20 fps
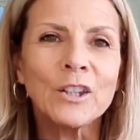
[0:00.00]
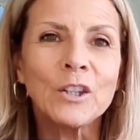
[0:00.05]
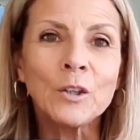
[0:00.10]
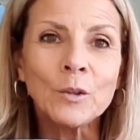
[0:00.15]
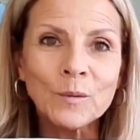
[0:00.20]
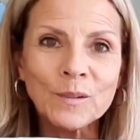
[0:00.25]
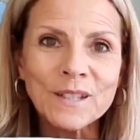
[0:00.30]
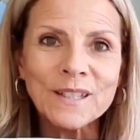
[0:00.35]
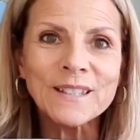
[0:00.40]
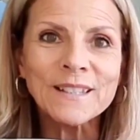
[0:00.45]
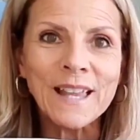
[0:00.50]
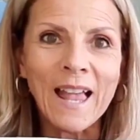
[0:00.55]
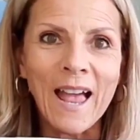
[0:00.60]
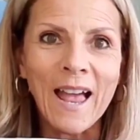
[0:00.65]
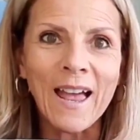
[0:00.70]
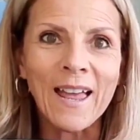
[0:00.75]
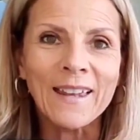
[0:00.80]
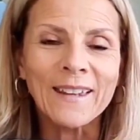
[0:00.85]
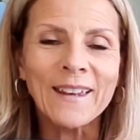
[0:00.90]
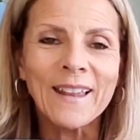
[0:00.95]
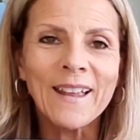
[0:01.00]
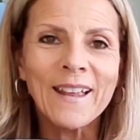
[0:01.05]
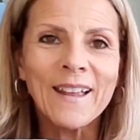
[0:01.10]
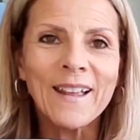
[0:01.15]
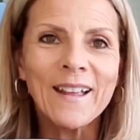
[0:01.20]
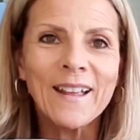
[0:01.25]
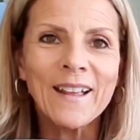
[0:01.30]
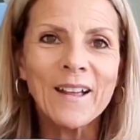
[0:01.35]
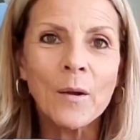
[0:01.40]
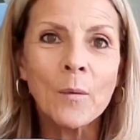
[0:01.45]
You decide
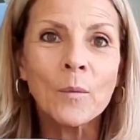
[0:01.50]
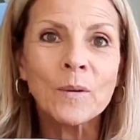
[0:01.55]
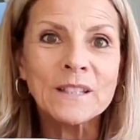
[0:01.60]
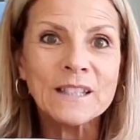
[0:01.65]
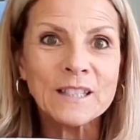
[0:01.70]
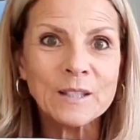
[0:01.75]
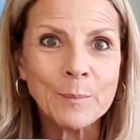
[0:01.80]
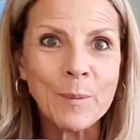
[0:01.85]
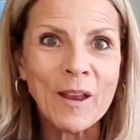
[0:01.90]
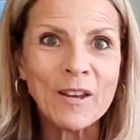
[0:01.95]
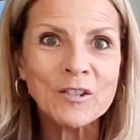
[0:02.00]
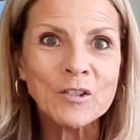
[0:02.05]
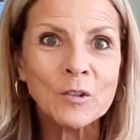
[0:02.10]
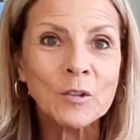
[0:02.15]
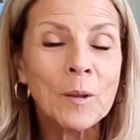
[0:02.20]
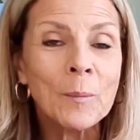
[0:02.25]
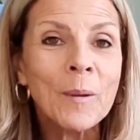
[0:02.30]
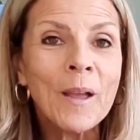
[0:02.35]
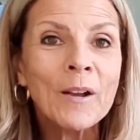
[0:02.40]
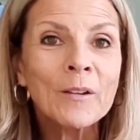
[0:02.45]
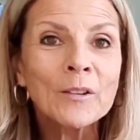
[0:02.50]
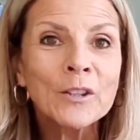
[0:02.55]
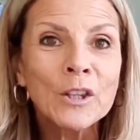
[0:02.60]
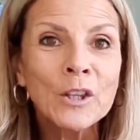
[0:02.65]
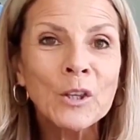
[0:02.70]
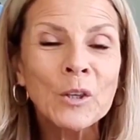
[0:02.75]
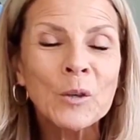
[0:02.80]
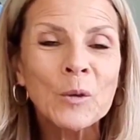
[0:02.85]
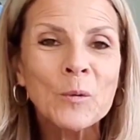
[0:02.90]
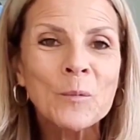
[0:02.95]
what's special about
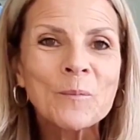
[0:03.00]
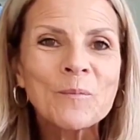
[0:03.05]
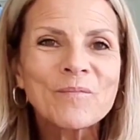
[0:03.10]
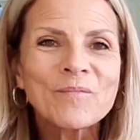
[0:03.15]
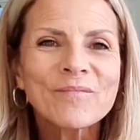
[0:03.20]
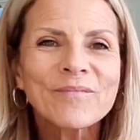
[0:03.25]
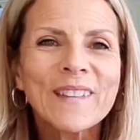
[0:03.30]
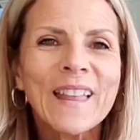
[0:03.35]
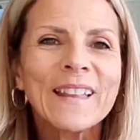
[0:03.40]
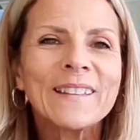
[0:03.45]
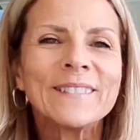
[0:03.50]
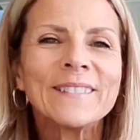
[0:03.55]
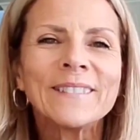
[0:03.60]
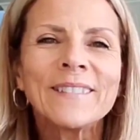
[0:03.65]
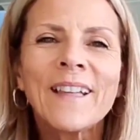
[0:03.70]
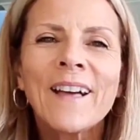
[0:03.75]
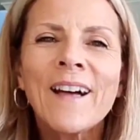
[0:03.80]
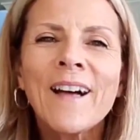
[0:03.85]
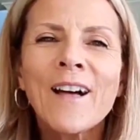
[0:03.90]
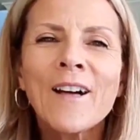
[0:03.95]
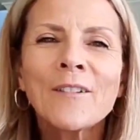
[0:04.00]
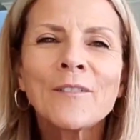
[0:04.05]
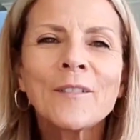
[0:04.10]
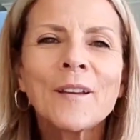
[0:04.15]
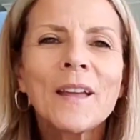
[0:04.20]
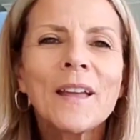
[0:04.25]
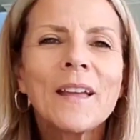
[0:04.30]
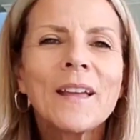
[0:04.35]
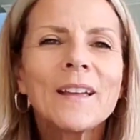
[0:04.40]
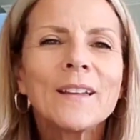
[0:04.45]
you and love
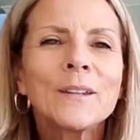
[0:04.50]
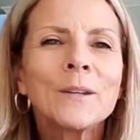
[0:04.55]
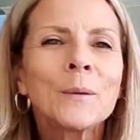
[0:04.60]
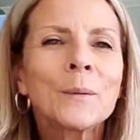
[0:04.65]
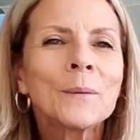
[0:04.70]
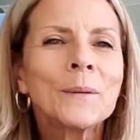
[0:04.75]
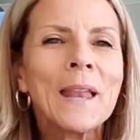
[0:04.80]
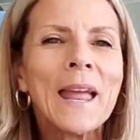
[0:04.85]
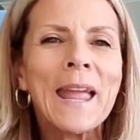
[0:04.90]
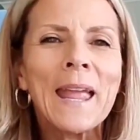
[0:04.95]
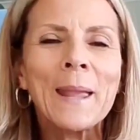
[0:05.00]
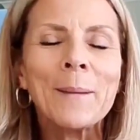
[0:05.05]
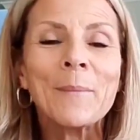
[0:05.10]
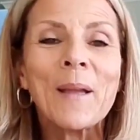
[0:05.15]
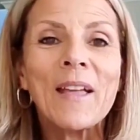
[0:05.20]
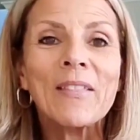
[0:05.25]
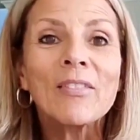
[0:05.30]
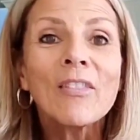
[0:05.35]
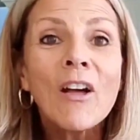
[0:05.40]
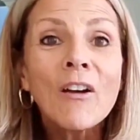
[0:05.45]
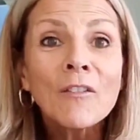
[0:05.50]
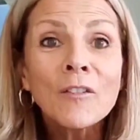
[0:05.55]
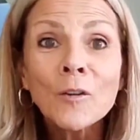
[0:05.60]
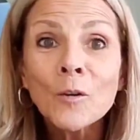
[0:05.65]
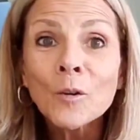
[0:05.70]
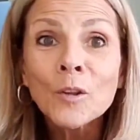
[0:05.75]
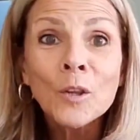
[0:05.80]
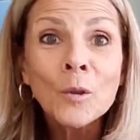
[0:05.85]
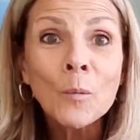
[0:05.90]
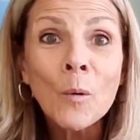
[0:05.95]
your name and love
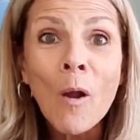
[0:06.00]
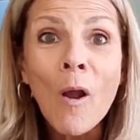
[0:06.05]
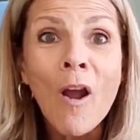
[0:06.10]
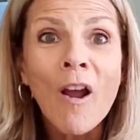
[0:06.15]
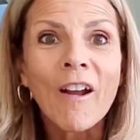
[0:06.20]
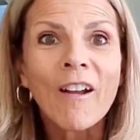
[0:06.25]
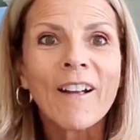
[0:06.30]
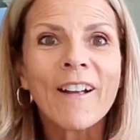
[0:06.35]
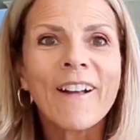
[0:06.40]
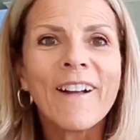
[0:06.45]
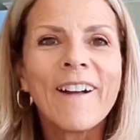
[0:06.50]
who you are.